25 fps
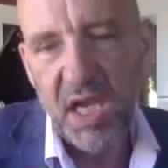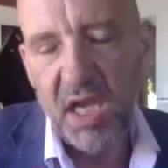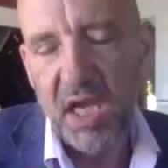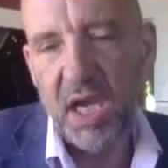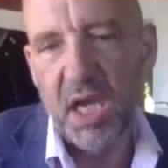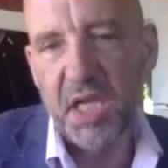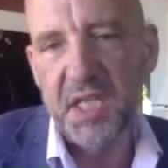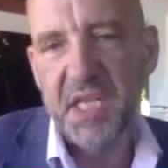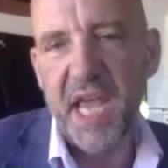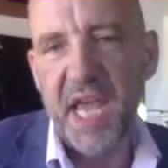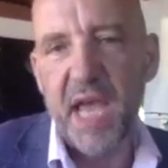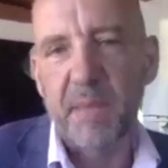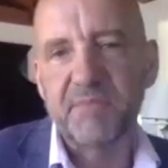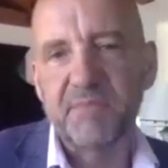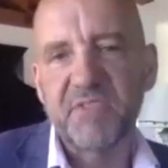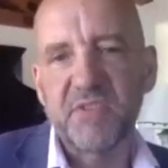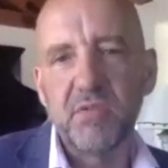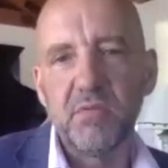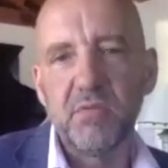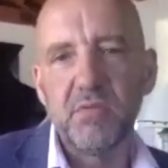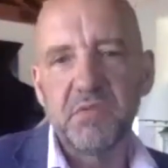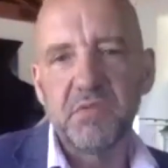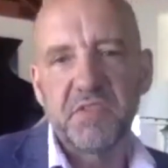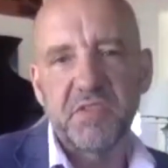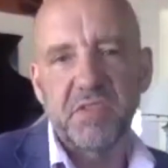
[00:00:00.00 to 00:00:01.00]
an
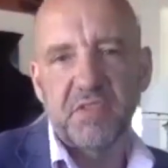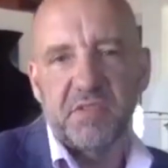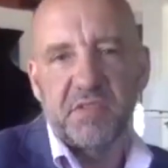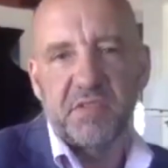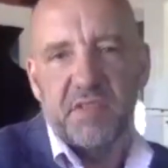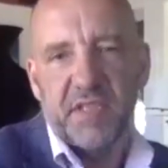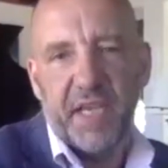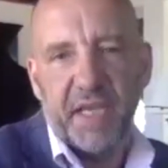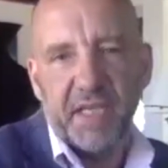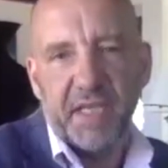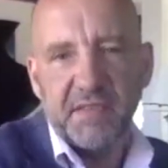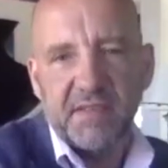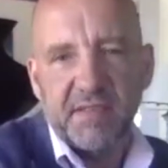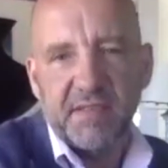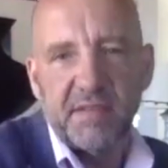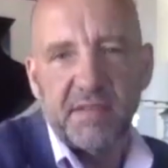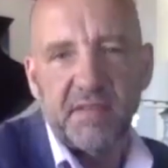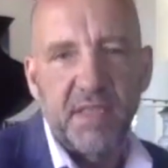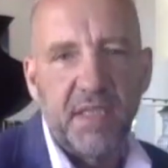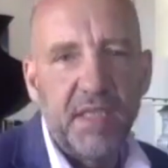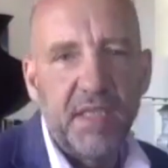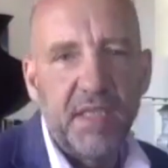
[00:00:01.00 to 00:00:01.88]
absolute success.